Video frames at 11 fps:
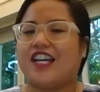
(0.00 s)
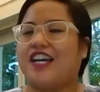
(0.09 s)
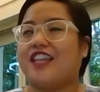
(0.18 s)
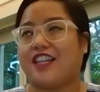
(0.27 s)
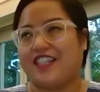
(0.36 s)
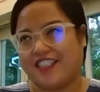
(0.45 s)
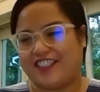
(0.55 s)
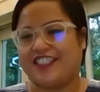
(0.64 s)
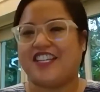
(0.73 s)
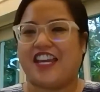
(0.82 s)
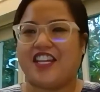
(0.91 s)
that
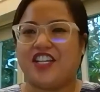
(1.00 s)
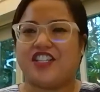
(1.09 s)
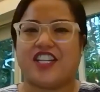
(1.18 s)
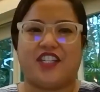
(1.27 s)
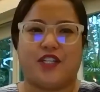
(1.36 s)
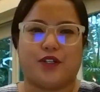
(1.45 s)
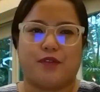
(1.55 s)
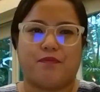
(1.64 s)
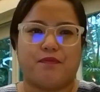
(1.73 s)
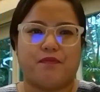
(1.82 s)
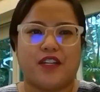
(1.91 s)
is, Asia and Europe,
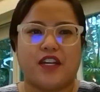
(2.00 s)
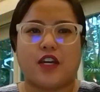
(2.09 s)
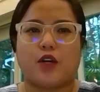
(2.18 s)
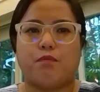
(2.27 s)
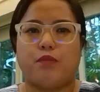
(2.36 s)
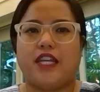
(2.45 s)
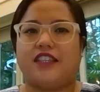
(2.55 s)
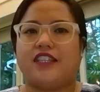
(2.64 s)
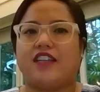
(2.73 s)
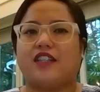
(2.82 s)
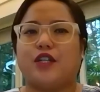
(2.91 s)

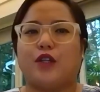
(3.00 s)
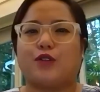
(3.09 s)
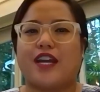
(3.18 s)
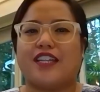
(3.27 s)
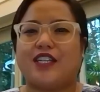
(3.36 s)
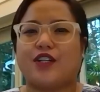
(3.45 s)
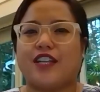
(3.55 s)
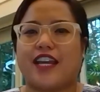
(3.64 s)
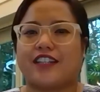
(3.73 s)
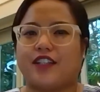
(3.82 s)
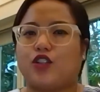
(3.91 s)
completing the already
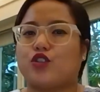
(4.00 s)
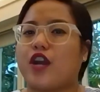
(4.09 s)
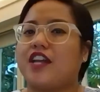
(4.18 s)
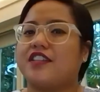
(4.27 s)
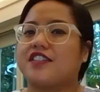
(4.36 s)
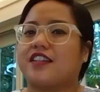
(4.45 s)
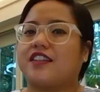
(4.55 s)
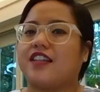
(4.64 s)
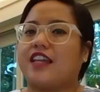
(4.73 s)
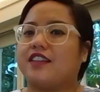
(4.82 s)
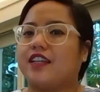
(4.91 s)
connected
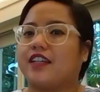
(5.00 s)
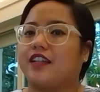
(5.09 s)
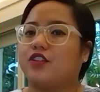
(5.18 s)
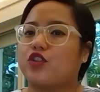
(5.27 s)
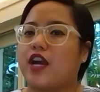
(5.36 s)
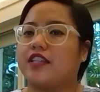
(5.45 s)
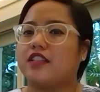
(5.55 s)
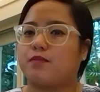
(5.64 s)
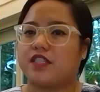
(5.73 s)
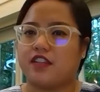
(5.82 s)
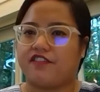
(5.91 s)
transatlantic and
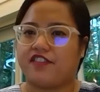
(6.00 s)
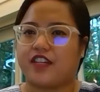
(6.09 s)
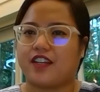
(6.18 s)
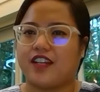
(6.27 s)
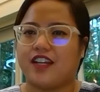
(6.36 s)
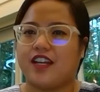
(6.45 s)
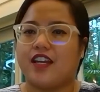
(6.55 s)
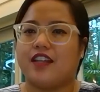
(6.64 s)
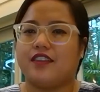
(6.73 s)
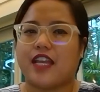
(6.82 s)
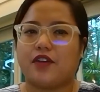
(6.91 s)
transpacific.
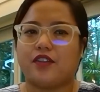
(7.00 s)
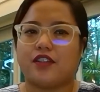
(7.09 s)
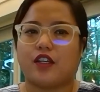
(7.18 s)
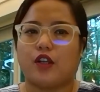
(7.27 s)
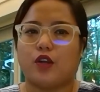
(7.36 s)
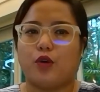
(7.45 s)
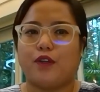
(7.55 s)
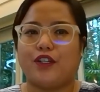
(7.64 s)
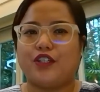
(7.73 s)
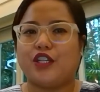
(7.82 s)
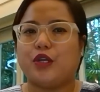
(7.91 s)
Now that the
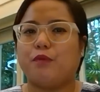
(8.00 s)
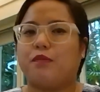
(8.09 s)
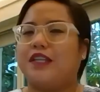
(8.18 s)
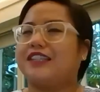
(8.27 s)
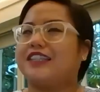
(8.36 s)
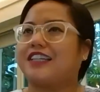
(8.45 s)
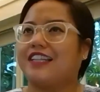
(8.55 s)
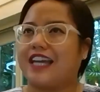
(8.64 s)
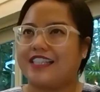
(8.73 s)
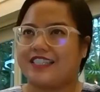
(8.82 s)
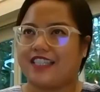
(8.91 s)
global geopolitical
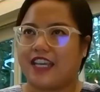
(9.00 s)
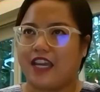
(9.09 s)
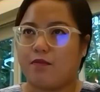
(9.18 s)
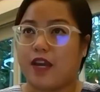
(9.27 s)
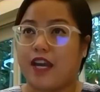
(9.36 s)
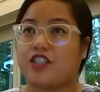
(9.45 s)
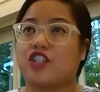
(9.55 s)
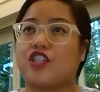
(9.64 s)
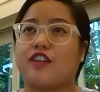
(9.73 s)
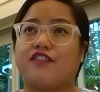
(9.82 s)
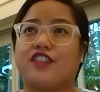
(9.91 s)
landscape has
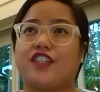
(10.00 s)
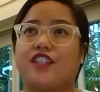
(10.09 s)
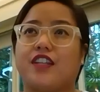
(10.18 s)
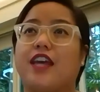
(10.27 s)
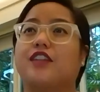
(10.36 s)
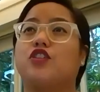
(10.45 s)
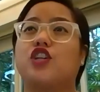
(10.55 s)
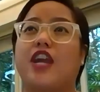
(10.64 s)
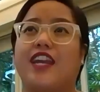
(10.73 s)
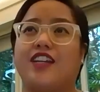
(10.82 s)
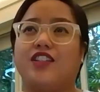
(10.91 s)
shifted and
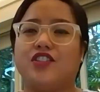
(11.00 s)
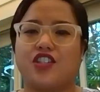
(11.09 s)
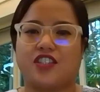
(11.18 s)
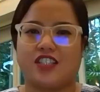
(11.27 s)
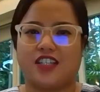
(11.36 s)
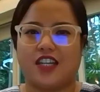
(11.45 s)
changed,